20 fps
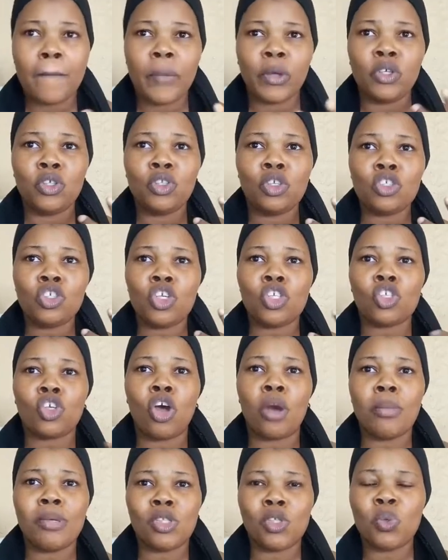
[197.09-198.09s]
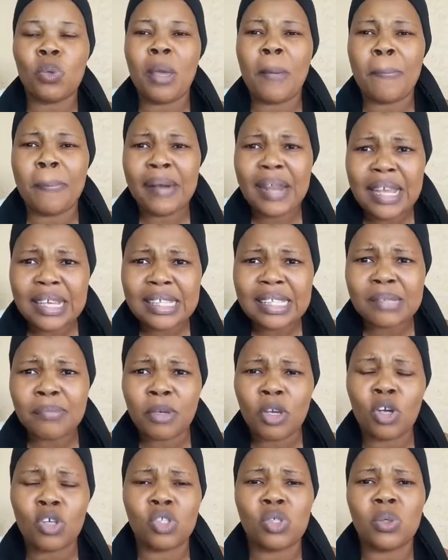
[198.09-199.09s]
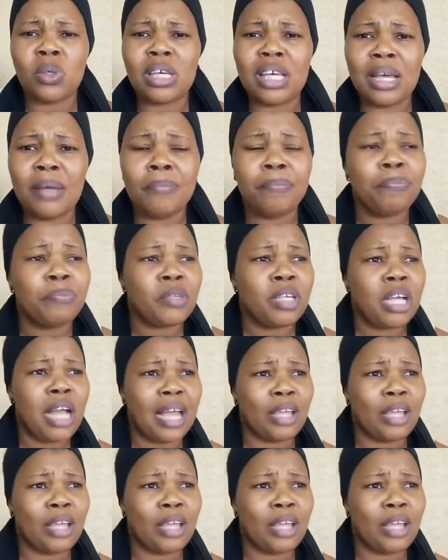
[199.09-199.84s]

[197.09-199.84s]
But you don't just come into a place because you came